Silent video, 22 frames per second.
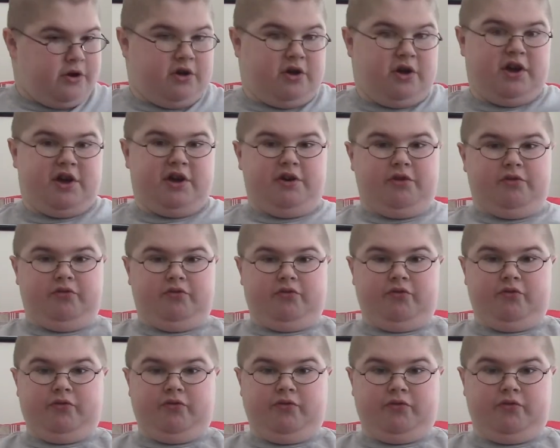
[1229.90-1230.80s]
and
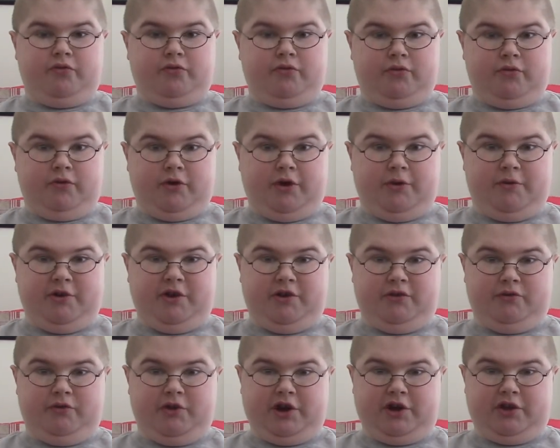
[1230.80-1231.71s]
let
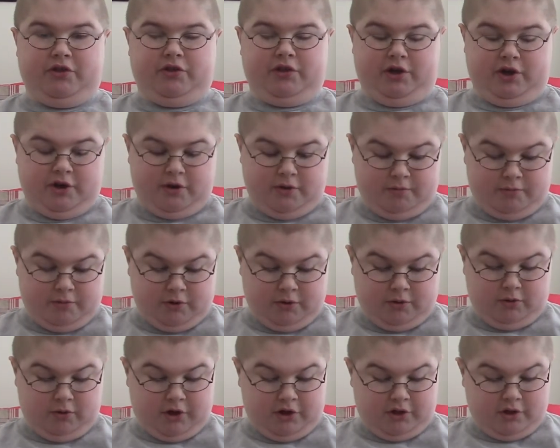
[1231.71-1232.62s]
me look at the
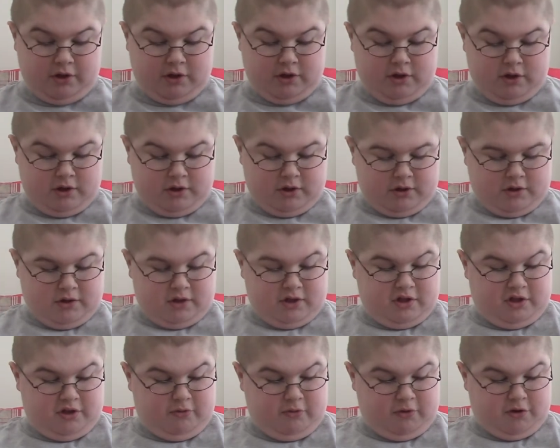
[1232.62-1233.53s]
booklet,
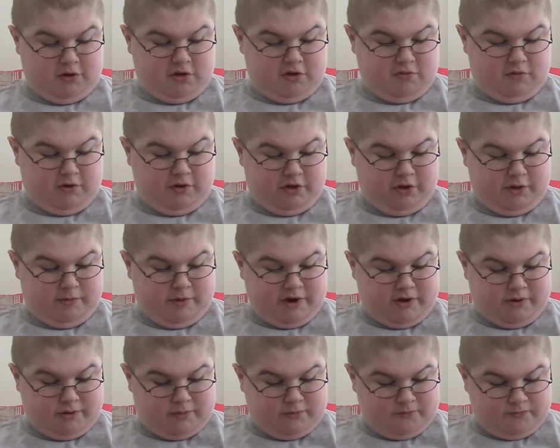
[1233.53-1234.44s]
see what it's really
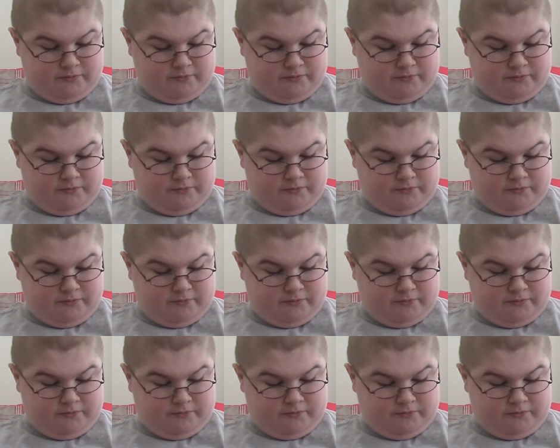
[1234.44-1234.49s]
about.